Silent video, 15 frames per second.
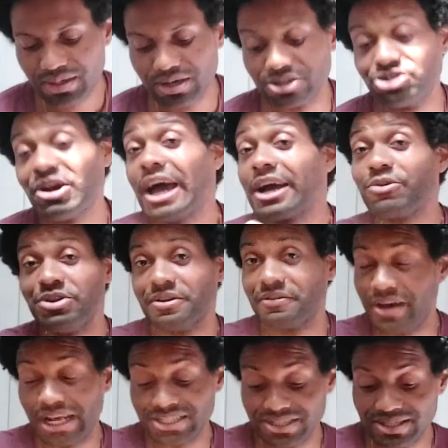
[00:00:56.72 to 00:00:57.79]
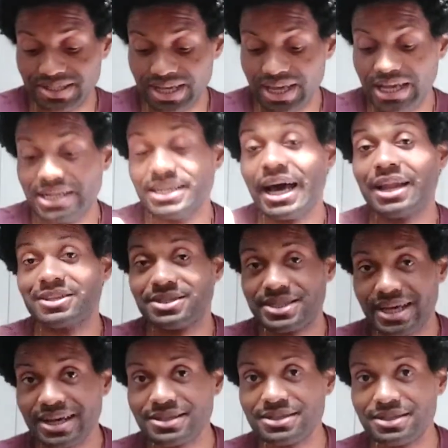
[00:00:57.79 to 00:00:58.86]
a drag queen event, I should say, in Dallas,
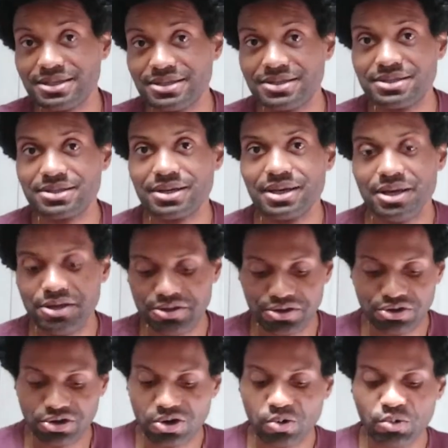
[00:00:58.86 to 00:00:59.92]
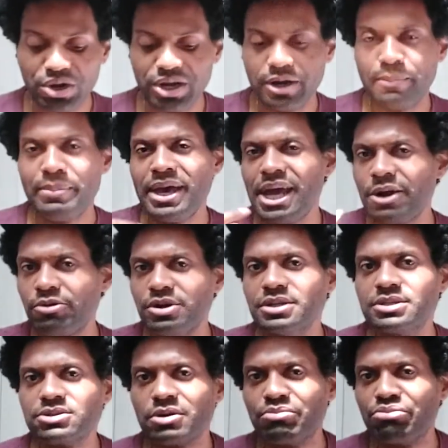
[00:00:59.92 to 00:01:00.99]
Texas, you know, where
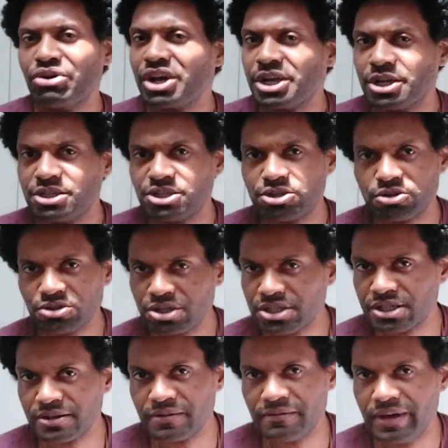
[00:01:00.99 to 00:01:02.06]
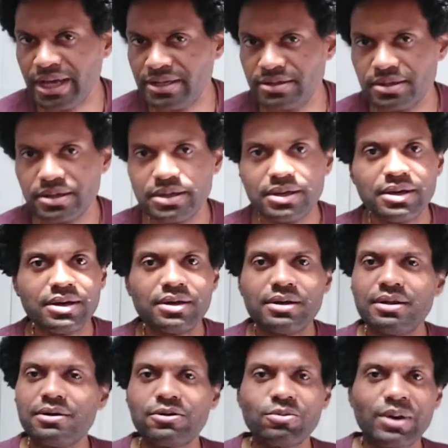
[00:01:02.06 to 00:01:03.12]
parents are bringing their children to the event.
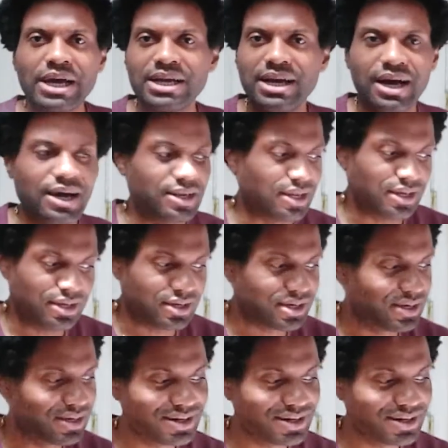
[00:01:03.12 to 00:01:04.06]
Oh my God, like,